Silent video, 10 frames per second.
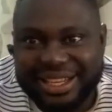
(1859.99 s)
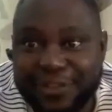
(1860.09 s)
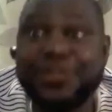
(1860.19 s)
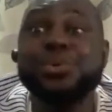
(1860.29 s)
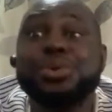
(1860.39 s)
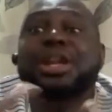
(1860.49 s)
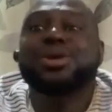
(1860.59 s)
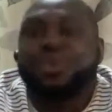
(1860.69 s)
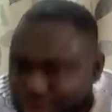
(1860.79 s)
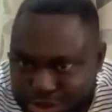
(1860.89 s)
if you really
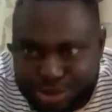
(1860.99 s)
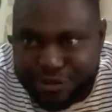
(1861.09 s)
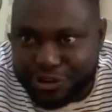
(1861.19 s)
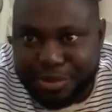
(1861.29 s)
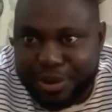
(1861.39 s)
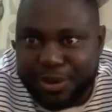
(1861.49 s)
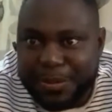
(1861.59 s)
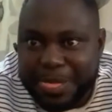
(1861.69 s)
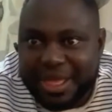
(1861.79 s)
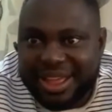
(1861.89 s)
want to do football.
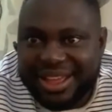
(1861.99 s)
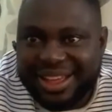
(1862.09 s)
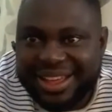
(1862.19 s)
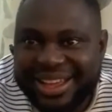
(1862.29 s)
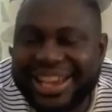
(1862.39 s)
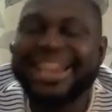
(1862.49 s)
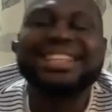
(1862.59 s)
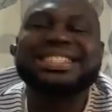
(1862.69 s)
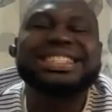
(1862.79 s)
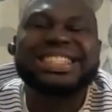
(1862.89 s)
It
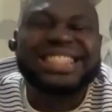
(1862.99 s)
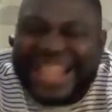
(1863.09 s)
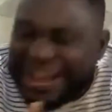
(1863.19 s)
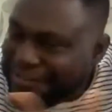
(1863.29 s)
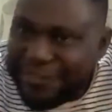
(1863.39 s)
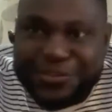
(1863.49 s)
is never